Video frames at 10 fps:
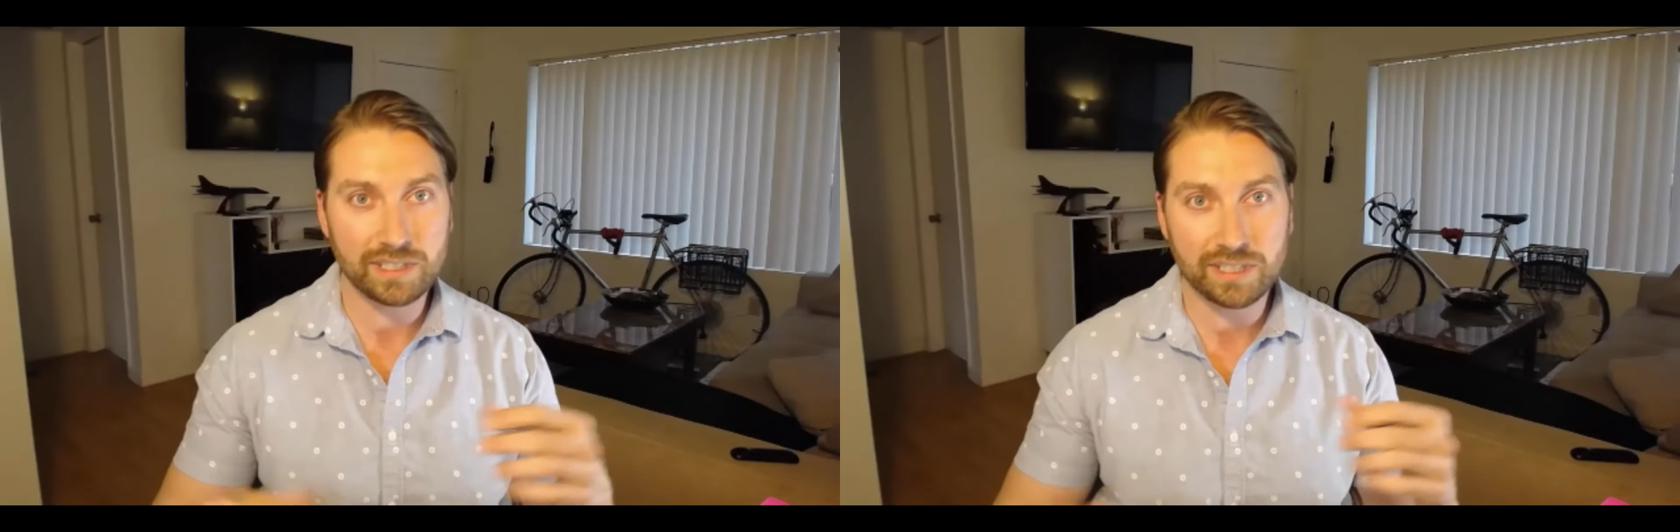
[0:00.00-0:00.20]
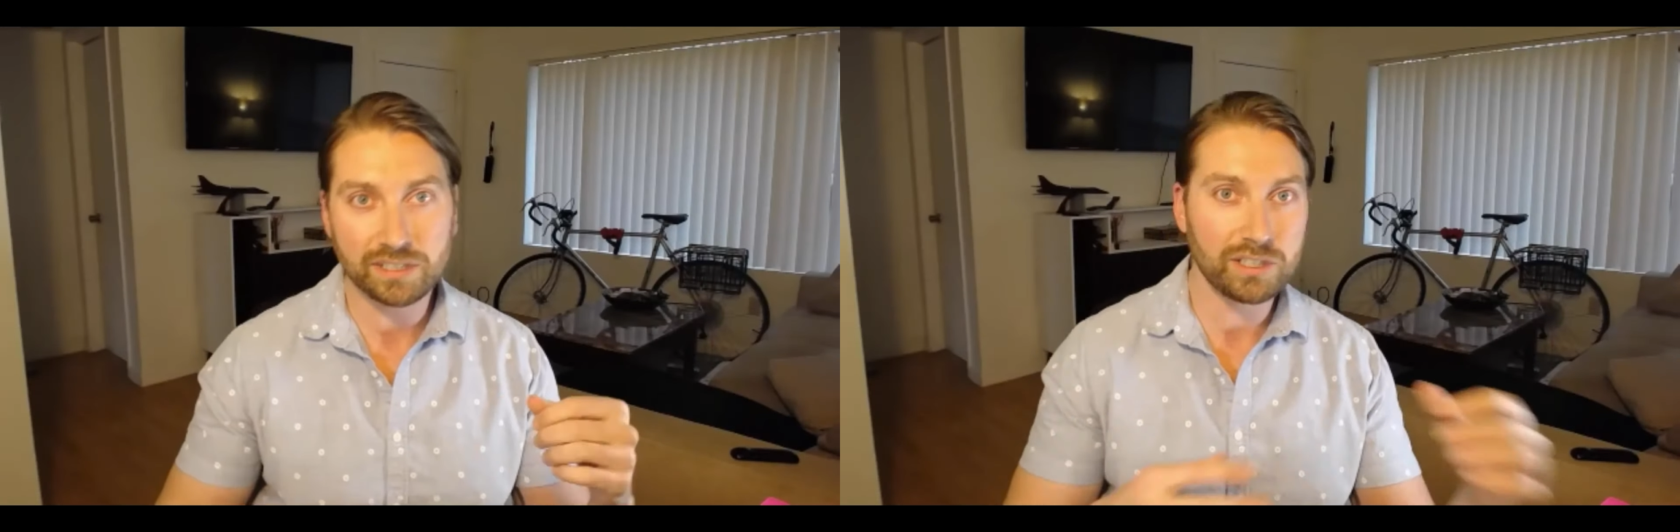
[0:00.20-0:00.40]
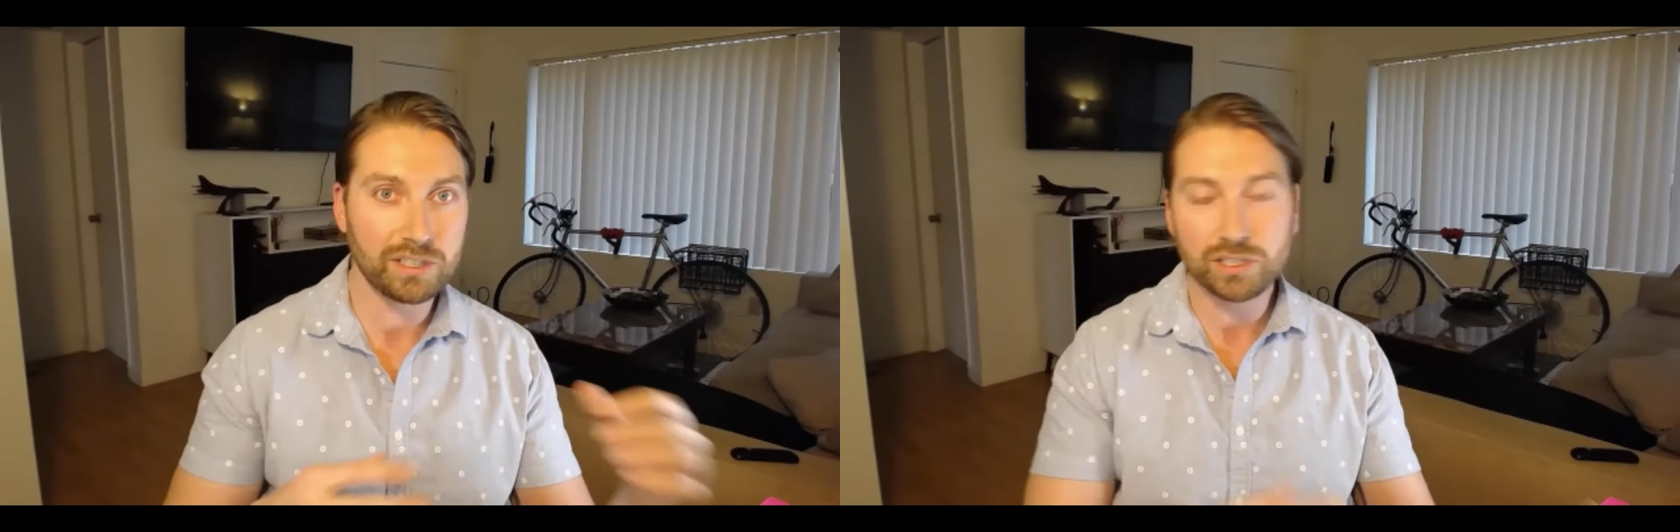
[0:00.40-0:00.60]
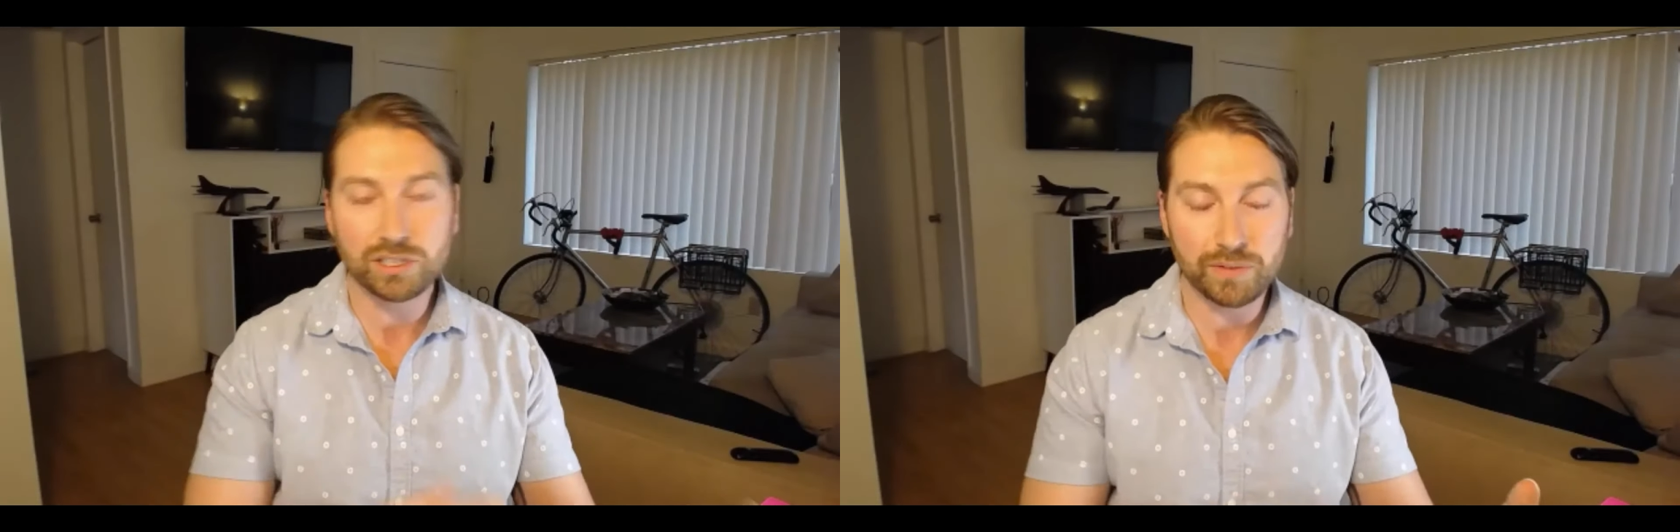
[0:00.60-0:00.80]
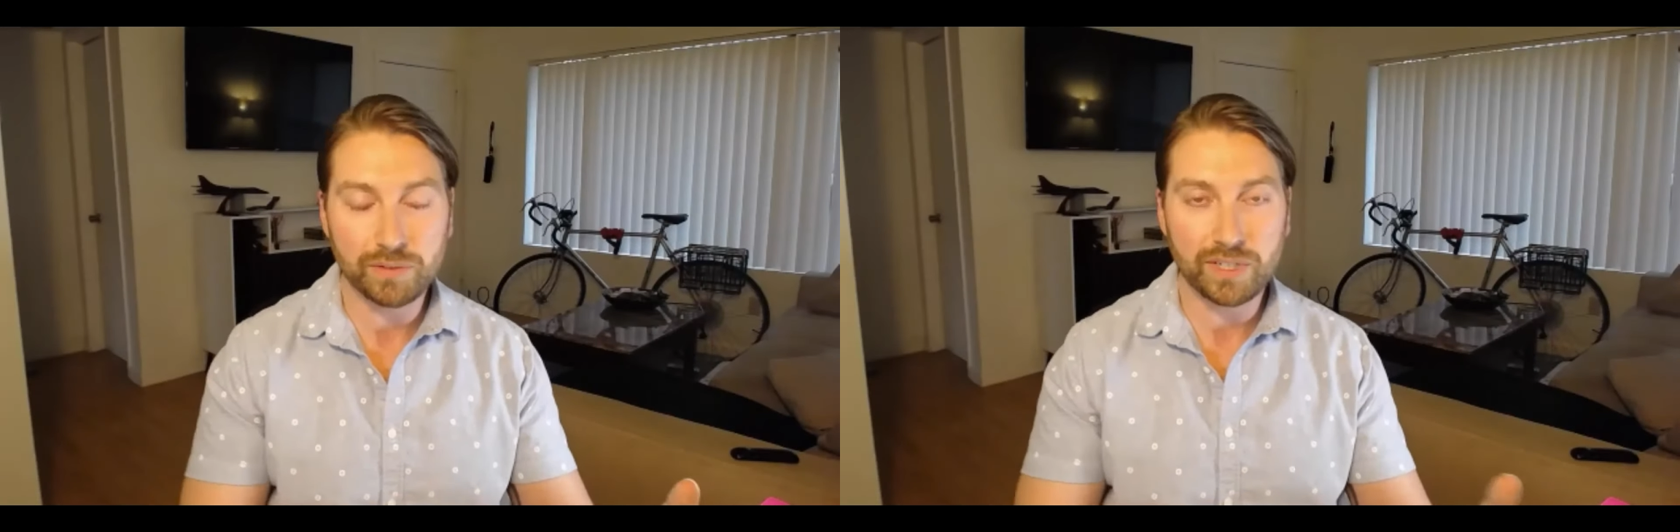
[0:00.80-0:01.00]
and
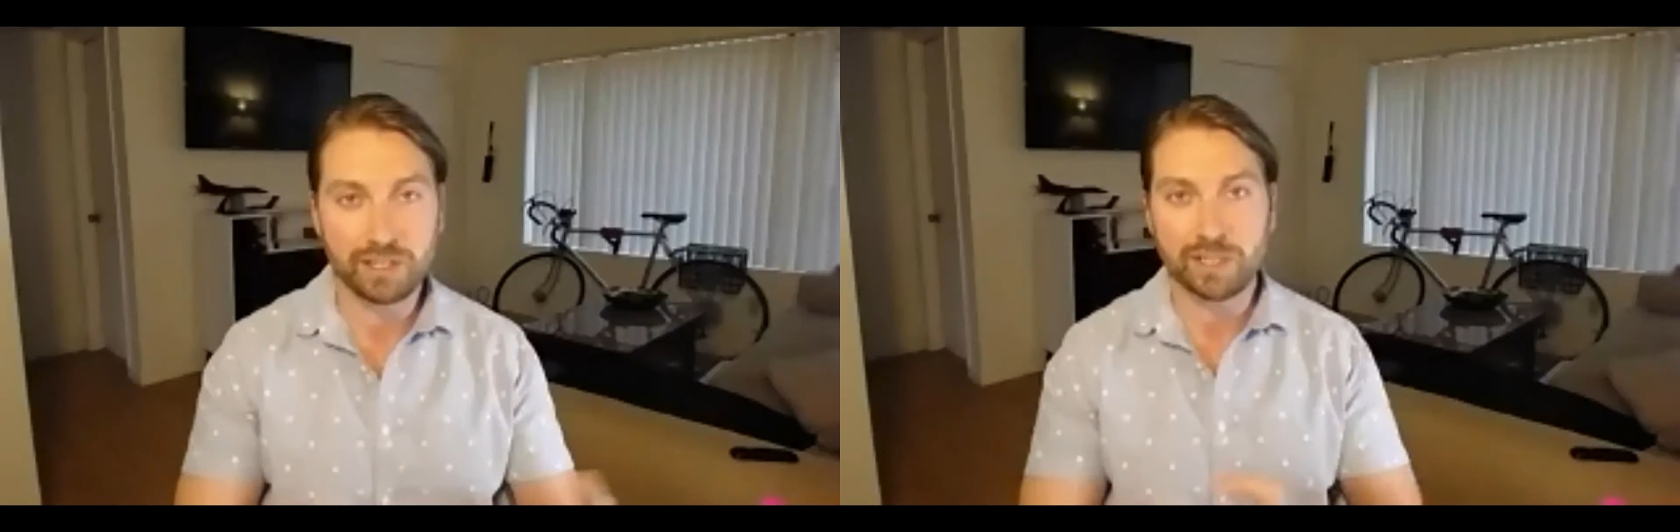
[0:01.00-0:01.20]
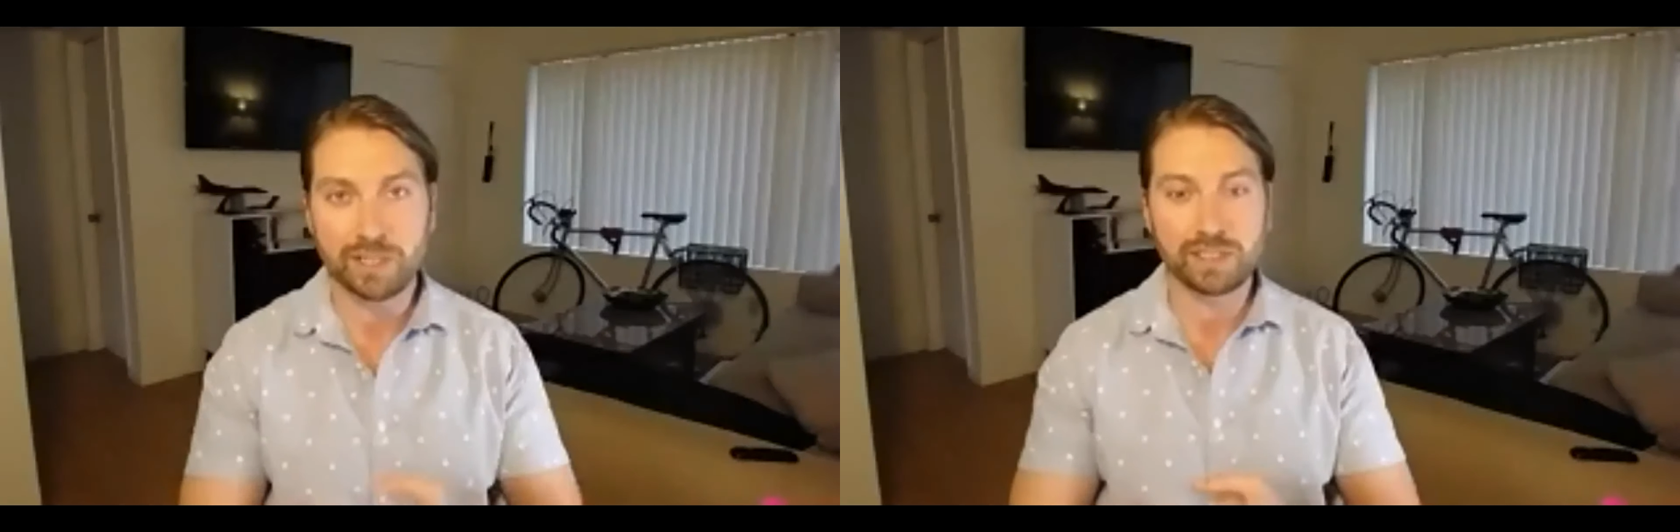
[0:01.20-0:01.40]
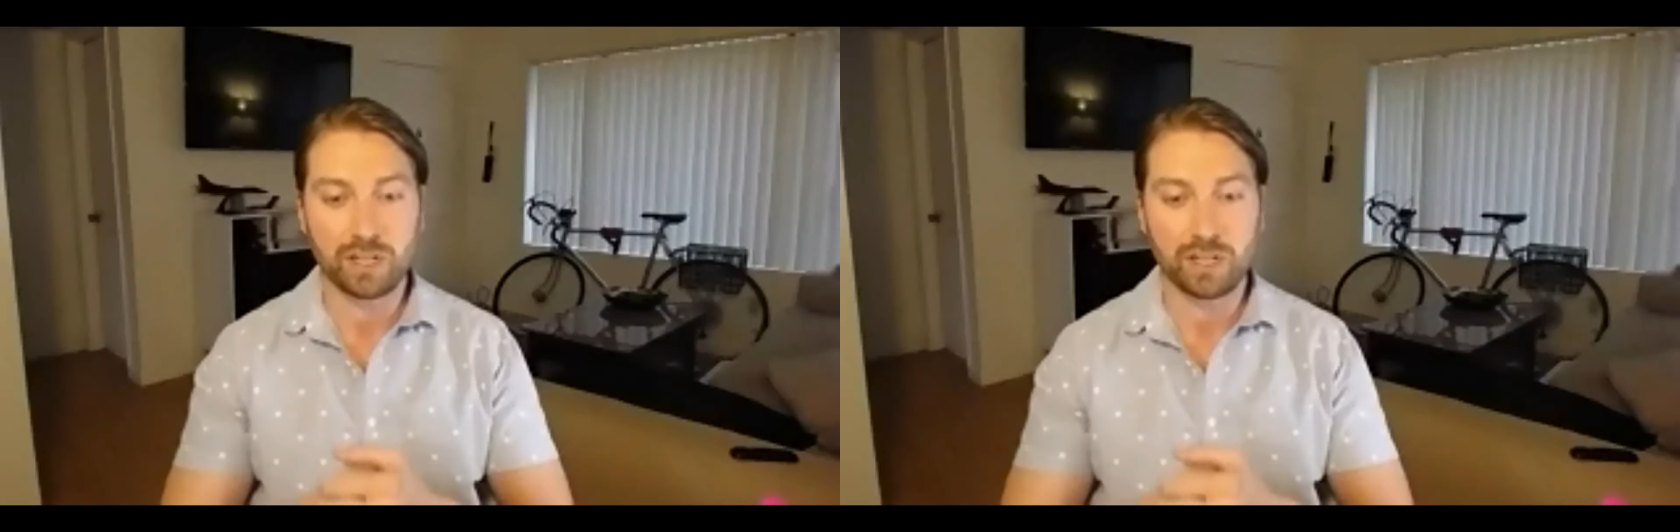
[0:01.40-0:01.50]
institutions moving into it.